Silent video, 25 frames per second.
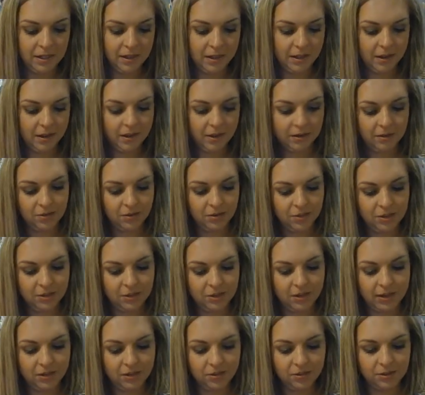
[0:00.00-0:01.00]
You want to do
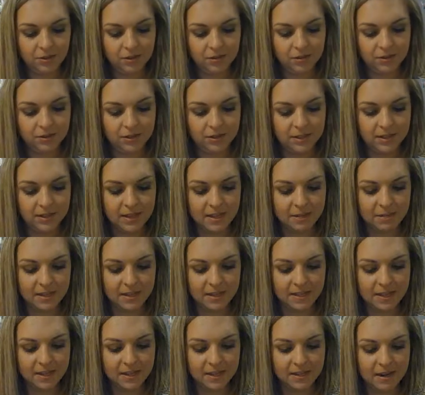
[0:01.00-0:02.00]
little segments at a
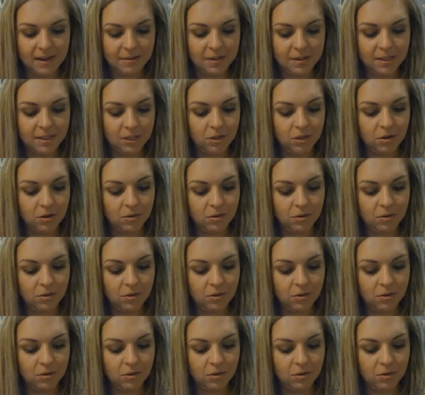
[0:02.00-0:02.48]
time because you don't want